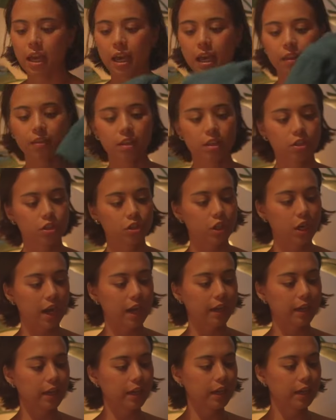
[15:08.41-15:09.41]
And this
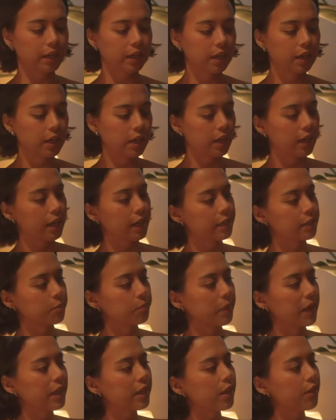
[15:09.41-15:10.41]
jacket is
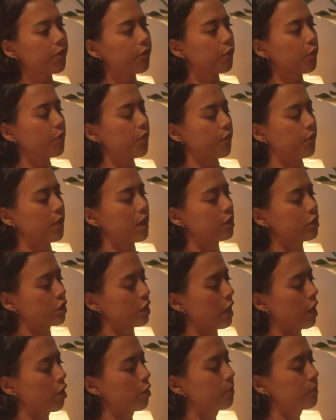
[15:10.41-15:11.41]
mainly for the French
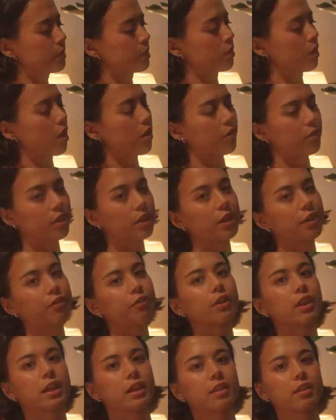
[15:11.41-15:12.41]
Alps, not really
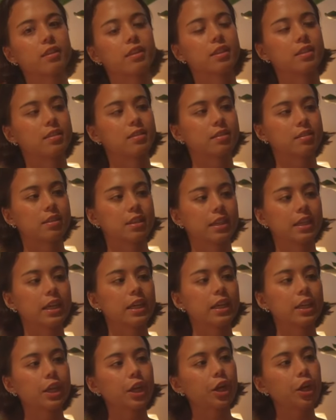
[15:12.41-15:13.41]
for like the
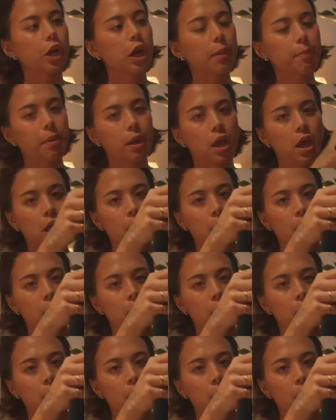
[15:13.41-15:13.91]
city in Europe,